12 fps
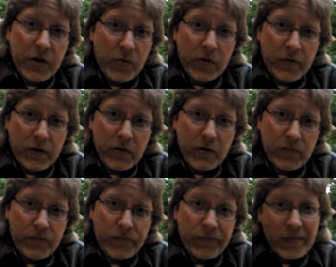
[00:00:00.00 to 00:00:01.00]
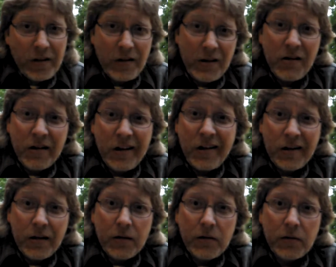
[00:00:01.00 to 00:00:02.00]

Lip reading: their review, you're an idiot.